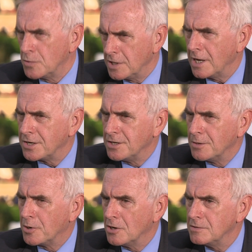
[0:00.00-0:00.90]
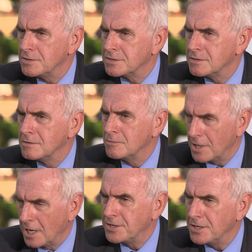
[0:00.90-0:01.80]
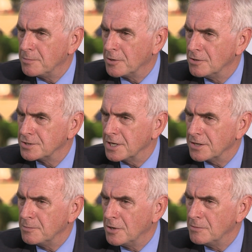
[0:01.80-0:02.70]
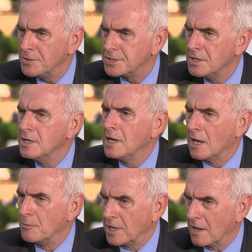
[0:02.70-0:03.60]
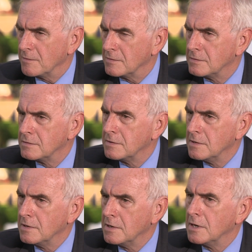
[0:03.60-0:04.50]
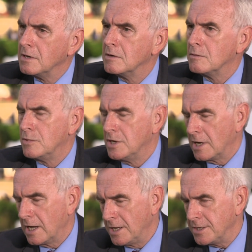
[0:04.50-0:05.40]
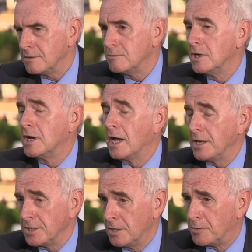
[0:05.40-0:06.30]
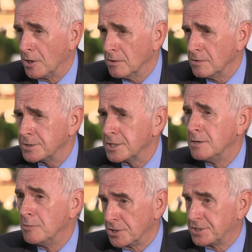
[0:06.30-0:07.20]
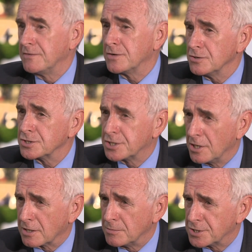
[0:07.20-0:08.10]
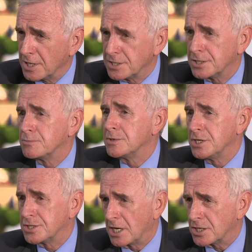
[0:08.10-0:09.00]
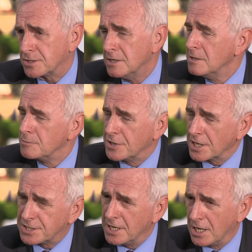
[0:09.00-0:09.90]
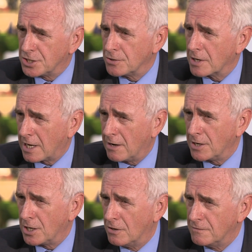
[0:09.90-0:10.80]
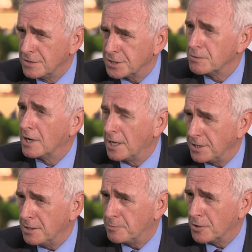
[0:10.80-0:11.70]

We're ahead in the polls. We're ahead in the polls at the moment. Hardly. And it's a four-way split, as you well know. We're ahead in the polls in the most difficult circumstances with this ex-Brexit issue carrying over us. We're ahead in the